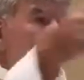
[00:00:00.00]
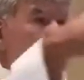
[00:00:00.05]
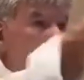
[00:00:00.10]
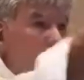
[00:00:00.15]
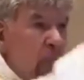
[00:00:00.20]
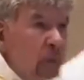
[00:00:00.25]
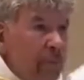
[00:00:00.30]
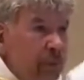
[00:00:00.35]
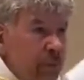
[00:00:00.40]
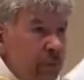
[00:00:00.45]
or
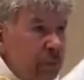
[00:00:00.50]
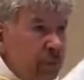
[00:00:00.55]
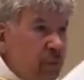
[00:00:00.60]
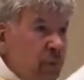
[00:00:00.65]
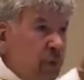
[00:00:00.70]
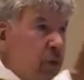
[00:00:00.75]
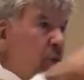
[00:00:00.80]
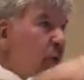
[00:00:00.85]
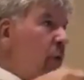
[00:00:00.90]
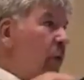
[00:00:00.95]
we
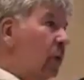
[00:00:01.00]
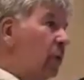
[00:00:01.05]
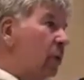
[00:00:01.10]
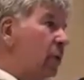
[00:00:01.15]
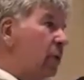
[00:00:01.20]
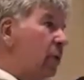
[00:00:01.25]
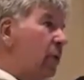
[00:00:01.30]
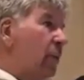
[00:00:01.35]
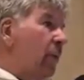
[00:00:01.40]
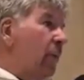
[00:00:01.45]

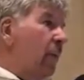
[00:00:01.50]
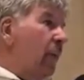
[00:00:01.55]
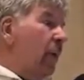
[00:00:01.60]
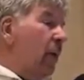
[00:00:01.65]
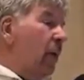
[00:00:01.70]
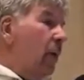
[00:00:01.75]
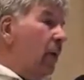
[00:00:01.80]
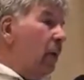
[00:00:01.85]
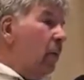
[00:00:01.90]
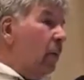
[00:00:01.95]
dueled.
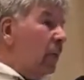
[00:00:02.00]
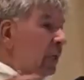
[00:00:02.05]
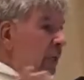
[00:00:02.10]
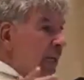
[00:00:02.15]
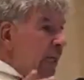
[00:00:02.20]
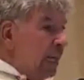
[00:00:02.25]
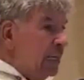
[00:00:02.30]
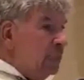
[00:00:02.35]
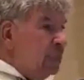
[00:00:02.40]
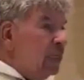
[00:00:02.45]
Well, he
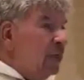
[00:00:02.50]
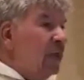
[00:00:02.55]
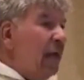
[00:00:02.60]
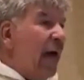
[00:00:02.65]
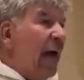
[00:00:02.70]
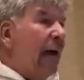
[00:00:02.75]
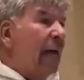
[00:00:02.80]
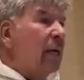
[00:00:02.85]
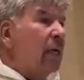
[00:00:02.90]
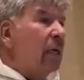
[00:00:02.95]
ended
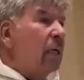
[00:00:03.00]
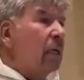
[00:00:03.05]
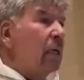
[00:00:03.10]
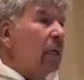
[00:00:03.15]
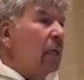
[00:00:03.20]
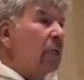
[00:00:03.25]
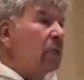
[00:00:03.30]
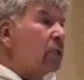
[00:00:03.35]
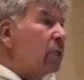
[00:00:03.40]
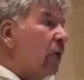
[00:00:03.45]
that
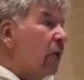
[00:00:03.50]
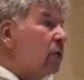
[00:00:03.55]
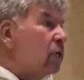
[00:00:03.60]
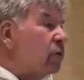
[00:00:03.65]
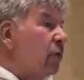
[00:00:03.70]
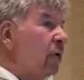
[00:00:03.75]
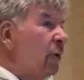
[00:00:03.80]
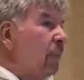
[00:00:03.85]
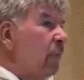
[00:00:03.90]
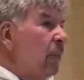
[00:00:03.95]
in his
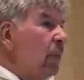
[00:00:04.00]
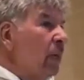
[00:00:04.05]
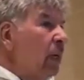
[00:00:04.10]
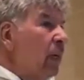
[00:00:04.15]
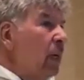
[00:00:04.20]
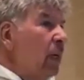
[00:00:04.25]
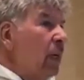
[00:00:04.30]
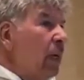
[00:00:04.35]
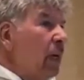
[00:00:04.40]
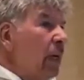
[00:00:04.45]
country
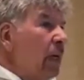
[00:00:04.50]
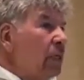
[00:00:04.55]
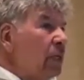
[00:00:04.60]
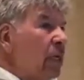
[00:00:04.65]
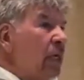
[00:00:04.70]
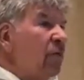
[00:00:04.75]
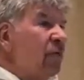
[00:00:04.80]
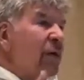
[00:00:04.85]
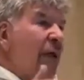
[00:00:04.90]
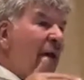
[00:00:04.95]
and
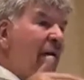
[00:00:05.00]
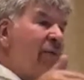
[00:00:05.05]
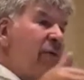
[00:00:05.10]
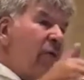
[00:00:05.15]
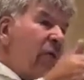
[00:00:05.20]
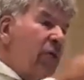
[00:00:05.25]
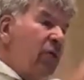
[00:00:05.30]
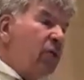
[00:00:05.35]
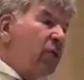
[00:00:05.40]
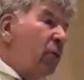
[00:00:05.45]
said, if you have
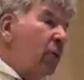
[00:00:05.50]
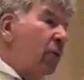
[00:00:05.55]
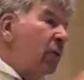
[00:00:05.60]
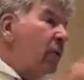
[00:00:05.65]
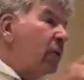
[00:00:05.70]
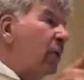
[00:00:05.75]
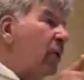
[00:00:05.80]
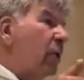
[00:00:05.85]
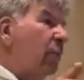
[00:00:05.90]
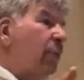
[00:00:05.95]
an issue with
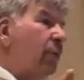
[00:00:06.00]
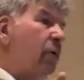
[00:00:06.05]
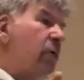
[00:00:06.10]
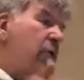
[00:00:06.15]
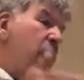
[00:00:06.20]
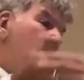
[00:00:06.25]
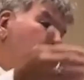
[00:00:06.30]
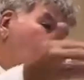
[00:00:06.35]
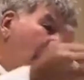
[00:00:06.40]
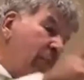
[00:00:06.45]
another
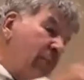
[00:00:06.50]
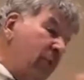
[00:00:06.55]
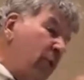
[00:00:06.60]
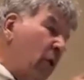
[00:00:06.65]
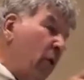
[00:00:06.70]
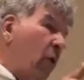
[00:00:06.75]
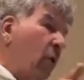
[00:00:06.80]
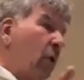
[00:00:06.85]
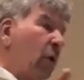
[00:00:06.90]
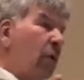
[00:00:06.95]
person, come to
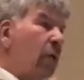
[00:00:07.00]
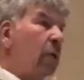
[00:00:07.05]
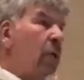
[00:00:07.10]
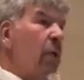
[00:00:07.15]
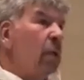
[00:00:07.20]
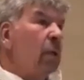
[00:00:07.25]
court.